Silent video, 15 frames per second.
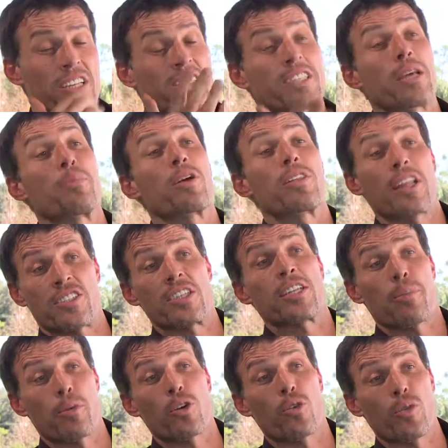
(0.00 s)
Well, that's
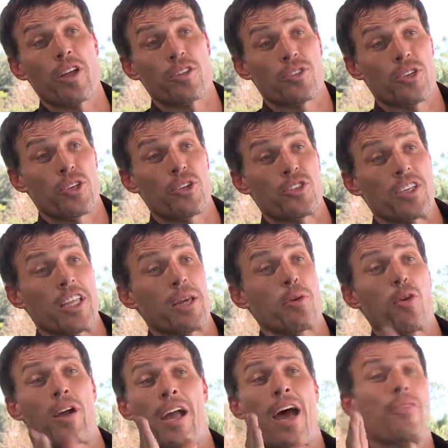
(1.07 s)
a typical realtor. You see
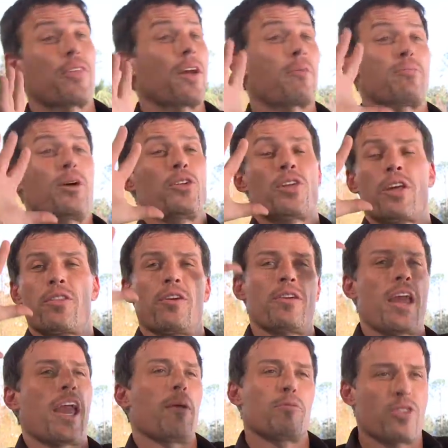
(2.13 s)
them going out there building
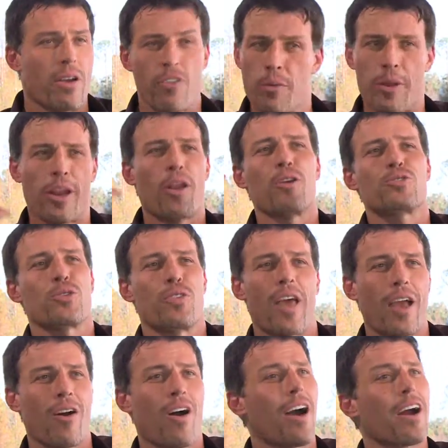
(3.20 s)
their names so everybody knows who
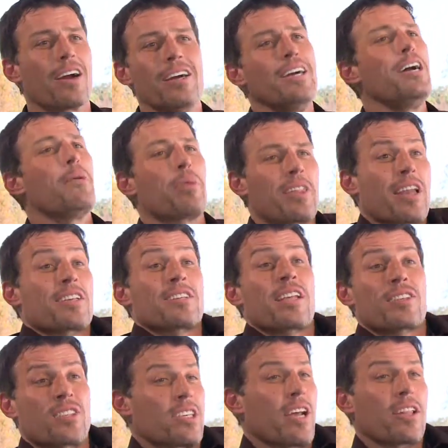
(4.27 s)
they are, but that
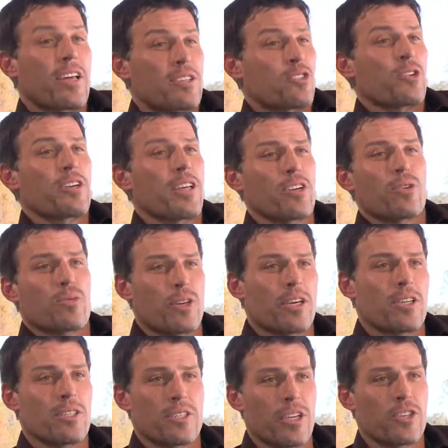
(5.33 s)
doesn't necessarily turn into
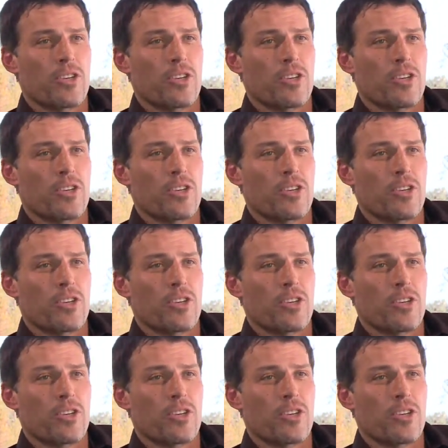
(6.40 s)
real